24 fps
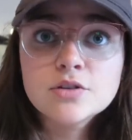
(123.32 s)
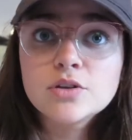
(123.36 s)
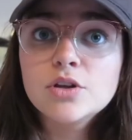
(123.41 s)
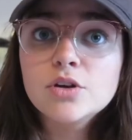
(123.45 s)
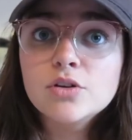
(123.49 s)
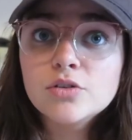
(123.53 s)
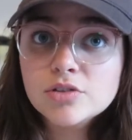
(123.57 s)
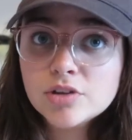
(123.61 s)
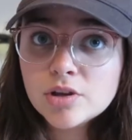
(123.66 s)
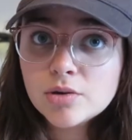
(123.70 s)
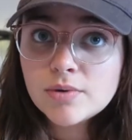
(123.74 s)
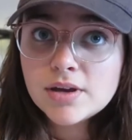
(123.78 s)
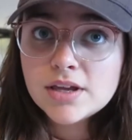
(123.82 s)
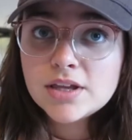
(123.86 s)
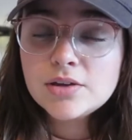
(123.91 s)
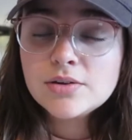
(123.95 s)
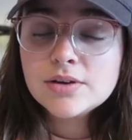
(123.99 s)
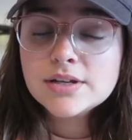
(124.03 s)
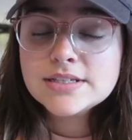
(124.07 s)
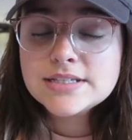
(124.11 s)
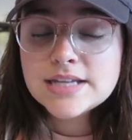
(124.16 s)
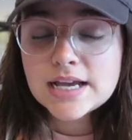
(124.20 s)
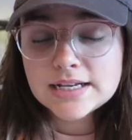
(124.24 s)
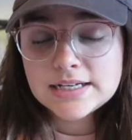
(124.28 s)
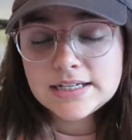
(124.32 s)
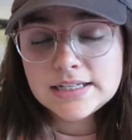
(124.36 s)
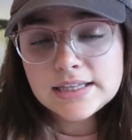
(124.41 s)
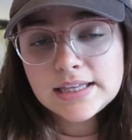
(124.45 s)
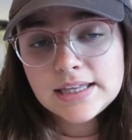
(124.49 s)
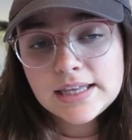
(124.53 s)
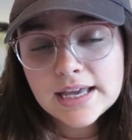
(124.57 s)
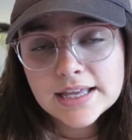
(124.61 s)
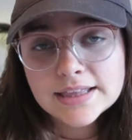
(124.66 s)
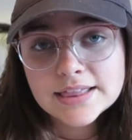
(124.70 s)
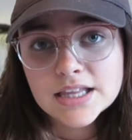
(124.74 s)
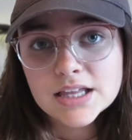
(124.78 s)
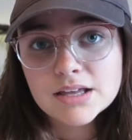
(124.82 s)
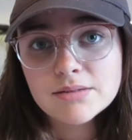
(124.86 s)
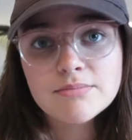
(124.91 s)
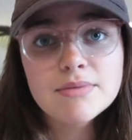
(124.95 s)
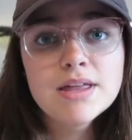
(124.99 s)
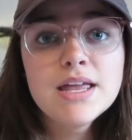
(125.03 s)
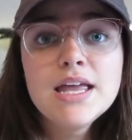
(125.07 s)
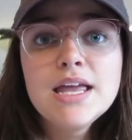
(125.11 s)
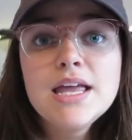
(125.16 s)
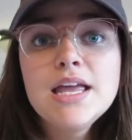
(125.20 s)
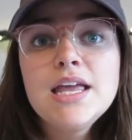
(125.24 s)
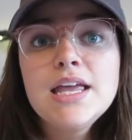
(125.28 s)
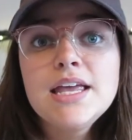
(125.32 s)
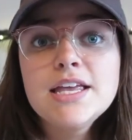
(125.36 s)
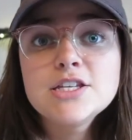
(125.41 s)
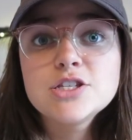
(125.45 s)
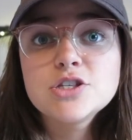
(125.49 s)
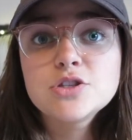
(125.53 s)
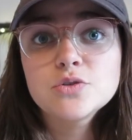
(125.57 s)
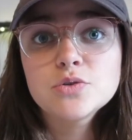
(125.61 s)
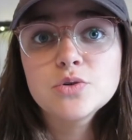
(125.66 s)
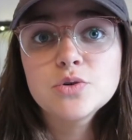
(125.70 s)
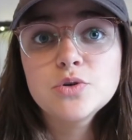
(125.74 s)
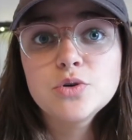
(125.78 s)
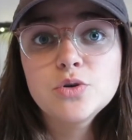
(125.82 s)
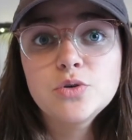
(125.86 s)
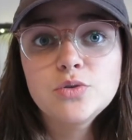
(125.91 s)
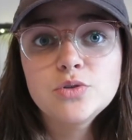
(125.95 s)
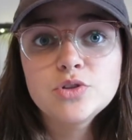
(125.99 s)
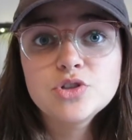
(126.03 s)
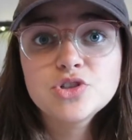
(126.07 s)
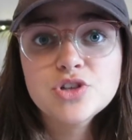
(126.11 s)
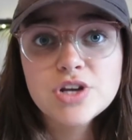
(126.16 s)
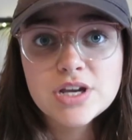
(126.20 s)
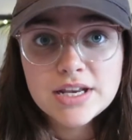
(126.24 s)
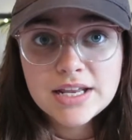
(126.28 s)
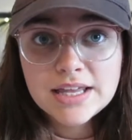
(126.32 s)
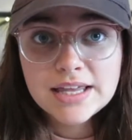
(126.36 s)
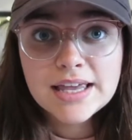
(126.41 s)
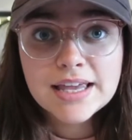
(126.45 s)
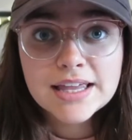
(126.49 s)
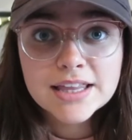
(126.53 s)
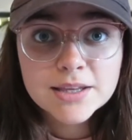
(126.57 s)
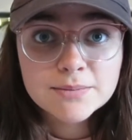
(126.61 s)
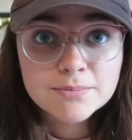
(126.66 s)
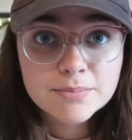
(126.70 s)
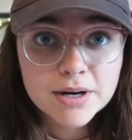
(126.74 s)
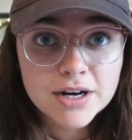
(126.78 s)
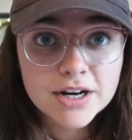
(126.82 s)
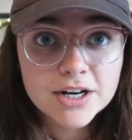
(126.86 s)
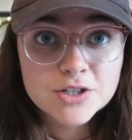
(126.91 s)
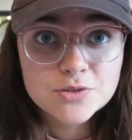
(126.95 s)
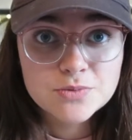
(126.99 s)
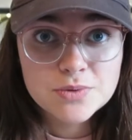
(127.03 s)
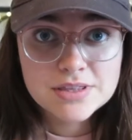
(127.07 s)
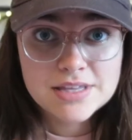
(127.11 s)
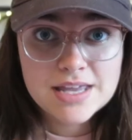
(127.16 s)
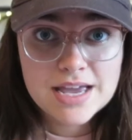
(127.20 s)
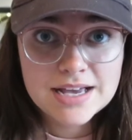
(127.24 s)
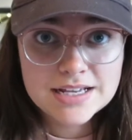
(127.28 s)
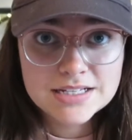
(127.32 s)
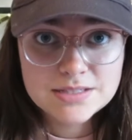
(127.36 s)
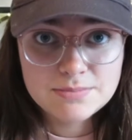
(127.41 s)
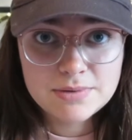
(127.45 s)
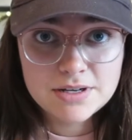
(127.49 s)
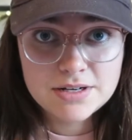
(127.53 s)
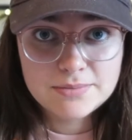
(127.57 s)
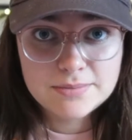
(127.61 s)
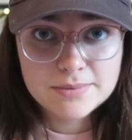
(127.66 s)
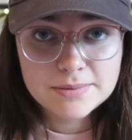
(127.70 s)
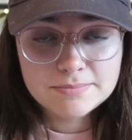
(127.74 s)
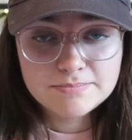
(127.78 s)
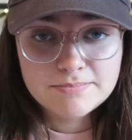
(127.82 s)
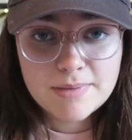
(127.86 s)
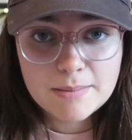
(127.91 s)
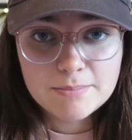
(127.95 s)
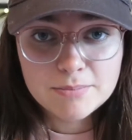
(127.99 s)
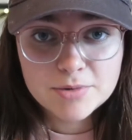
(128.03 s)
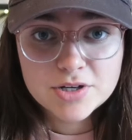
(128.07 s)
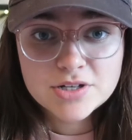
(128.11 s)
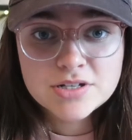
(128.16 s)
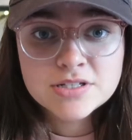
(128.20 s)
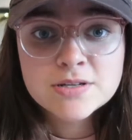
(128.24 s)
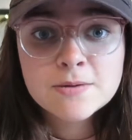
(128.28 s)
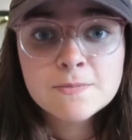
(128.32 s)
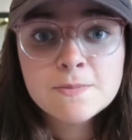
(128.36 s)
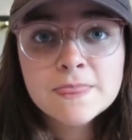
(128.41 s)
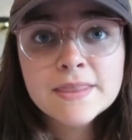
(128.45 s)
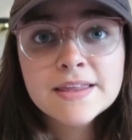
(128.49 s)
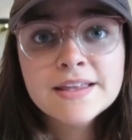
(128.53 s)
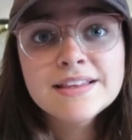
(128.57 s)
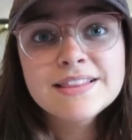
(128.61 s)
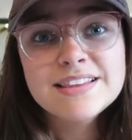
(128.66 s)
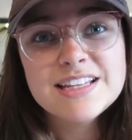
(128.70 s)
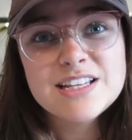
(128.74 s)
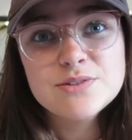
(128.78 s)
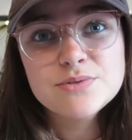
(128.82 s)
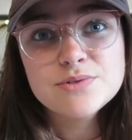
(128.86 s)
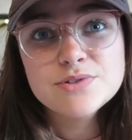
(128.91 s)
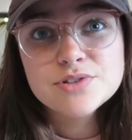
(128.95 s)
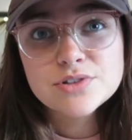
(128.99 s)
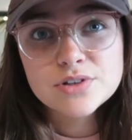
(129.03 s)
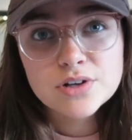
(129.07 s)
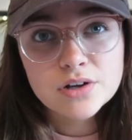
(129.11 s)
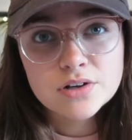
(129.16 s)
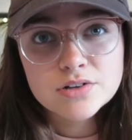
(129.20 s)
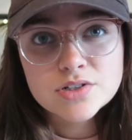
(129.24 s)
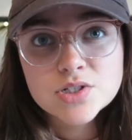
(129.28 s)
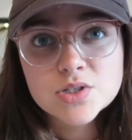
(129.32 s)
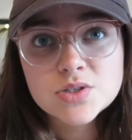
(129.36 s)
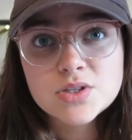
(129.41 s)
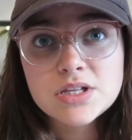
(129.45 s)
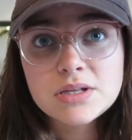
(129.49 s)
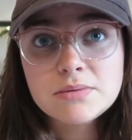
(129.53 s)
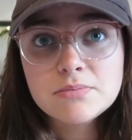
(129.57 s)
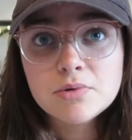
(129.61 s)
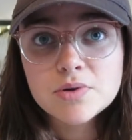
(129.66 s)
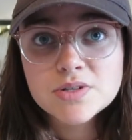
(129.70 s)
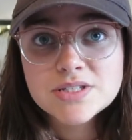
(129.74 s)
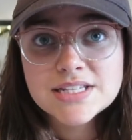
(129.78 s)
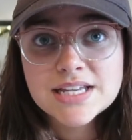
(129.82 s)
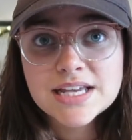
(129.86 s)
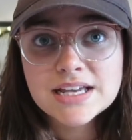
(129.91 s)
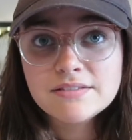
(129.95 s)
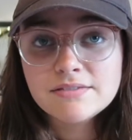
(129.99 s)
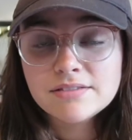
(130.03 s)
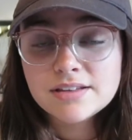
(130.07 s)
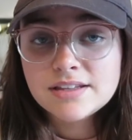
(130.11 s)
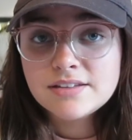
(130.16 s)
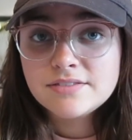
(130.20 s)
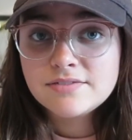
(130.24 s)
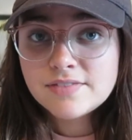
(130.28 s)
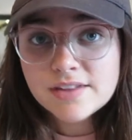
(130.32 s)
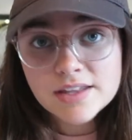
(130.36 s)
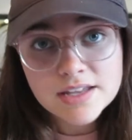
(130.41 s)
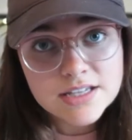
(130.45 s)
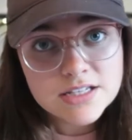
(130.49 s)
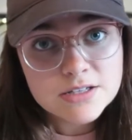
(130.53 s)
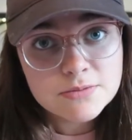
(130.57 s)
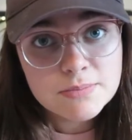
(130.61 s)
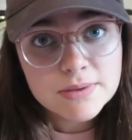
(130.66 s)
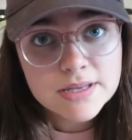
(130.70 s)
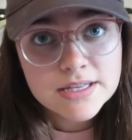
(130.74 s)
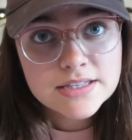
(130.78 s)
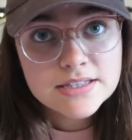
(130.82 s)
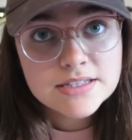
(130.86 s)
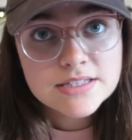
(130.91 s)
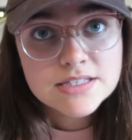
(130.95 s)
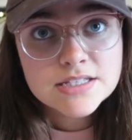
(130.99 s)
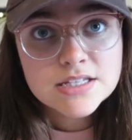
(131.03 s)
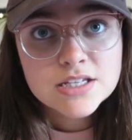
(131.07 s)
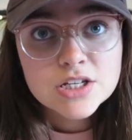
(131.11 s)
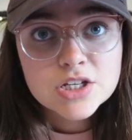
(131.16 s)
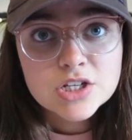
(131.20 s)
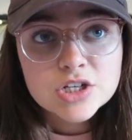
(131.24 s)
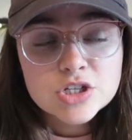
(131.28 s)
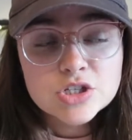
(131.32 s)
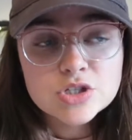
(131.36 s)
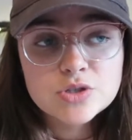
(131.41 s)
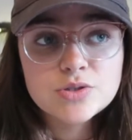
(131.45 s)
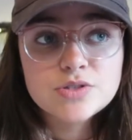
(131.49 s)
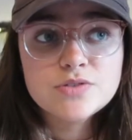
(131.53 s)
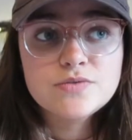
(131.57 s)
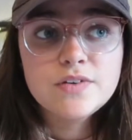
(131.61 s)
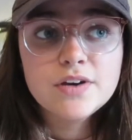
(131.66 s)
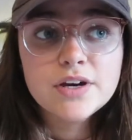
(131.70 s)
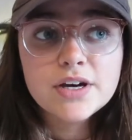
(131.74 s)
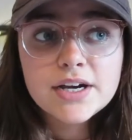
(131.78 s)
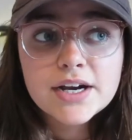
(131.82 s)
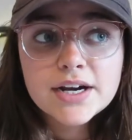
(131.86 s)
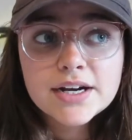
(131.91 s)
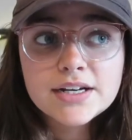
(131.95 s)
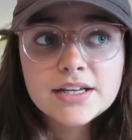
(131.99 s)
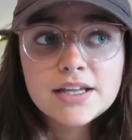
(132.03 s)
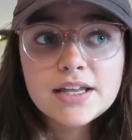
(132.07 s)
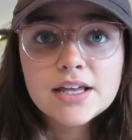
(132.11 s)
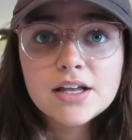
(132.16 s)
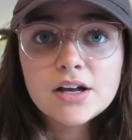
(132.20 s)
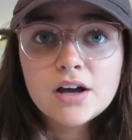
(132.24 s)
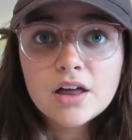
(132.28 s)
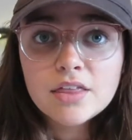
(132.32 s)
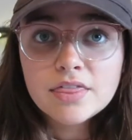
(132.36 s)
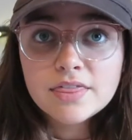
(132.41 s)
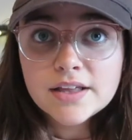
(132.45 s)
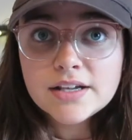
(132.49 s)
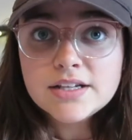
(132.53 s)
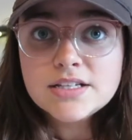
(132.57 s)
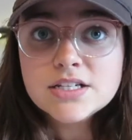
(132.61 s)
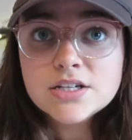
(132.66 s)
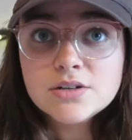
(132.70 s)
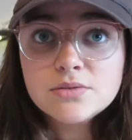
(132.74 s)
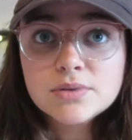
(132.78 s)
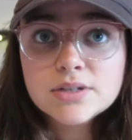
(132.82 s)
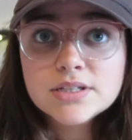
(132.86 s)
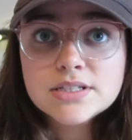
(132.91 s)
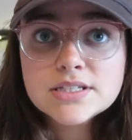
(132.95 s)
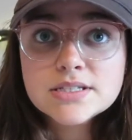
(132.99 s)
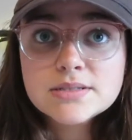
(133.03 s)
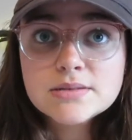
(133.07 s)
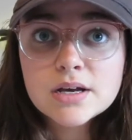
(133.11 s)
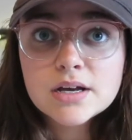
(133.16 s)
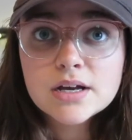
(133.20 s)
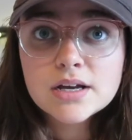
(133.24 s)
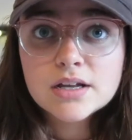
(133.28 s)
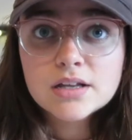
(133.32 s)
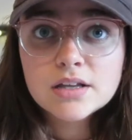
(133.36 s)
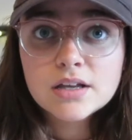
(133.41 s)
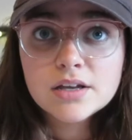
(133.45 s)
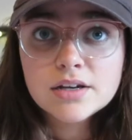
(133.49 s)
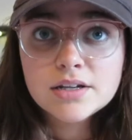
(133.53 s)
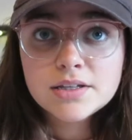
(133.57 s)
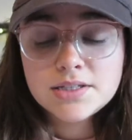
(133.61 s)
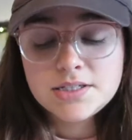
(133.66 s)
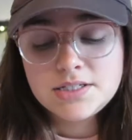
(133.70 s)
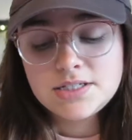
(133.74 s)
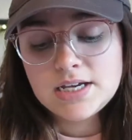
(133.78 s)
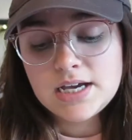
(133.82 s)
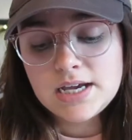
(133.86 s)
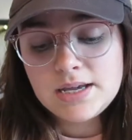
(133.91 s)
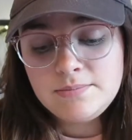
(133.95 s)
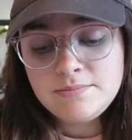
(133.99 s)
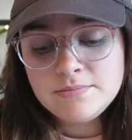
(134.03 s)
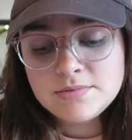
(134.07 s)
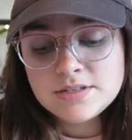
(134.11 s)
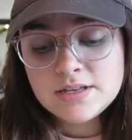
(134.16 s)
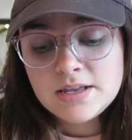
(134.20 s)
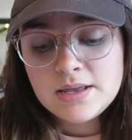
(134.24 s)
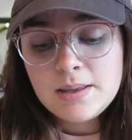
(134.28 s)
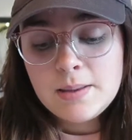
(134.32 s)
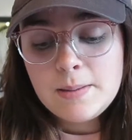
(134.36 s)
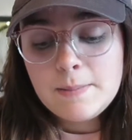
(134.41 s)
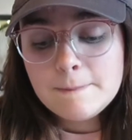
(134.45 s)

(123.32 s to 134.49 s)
So the only way you can technically get them is through trading in the parks with cast mem members. These ones are also the most heavily faked pins, so it's very hard to get authentic ones a lot of the times.